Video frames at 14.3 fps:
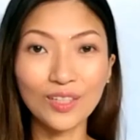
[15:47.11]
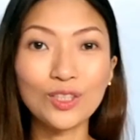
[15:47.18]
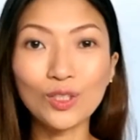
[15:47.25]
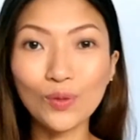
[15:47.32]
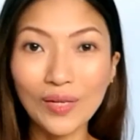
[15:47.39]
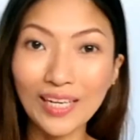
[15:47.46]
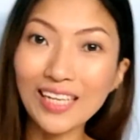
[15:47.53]

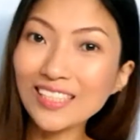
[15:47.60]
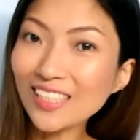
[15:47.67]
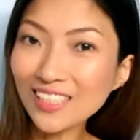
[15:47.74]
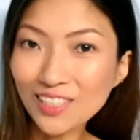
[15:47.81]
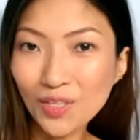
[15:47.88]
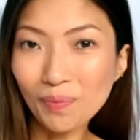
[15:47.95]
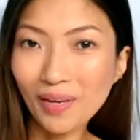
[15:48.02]
So I guess I'll
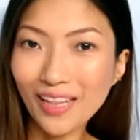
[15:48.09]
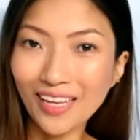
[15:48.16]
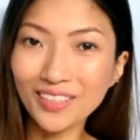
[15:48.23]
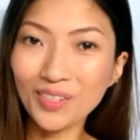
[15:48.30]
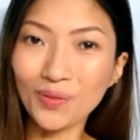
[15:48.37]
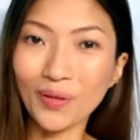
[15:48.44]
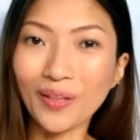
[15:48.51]
see you in my
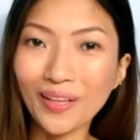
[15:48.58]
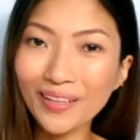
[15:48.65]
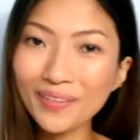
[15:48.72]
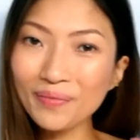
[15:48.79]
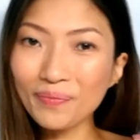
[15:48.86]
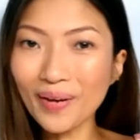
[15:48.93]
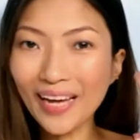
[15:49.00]
next one.
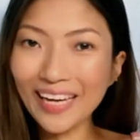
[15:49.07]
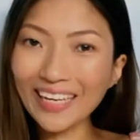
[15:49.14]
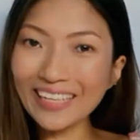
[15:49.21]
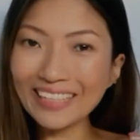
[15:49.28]
Bye!